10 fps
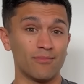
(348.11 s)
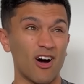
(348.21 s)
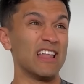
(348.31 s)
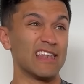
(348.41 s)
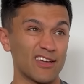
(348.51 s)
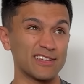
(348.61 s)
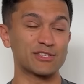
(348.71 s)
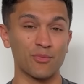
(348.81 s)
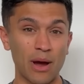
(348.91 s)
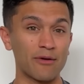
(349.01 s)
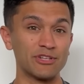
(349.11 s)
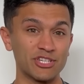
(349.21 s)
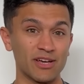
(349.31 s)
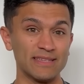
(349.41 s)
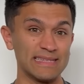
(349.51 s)
I like to wear a
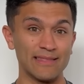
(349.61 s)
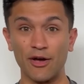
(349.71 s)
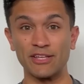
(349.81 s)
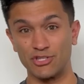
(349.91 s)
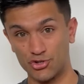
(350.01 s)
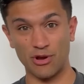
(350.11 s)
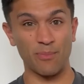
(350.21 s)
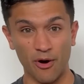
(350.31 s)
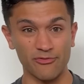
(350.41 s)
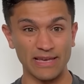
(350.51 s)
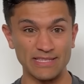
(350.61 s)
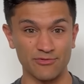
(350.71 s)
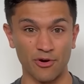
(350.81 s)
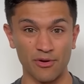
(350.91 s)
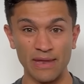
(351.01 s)
jersey that I can strip off
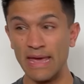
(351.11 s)
later on